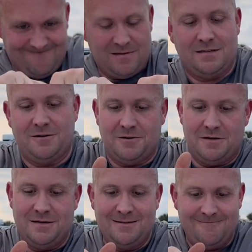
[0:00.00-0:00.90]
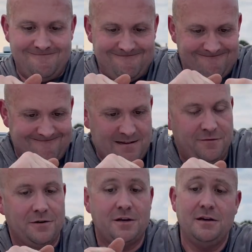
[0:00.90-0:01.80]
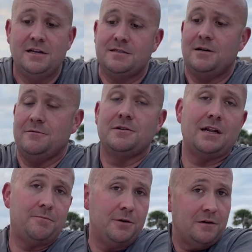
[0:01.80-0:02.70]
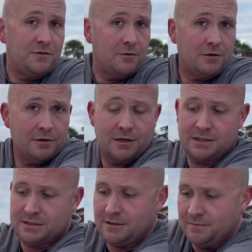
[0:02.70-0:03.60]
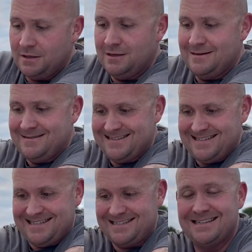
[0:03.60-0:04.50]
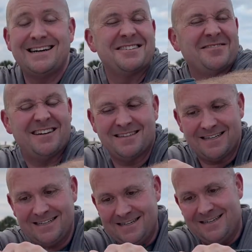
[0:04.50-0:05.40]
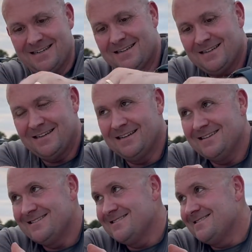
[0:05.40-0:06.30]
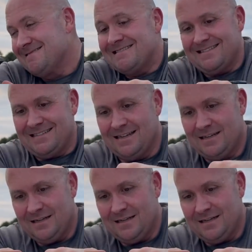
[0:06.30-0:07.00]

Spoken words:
So, if you're curious about whether or not I put enough torque on it last time, yeah, I tried that. I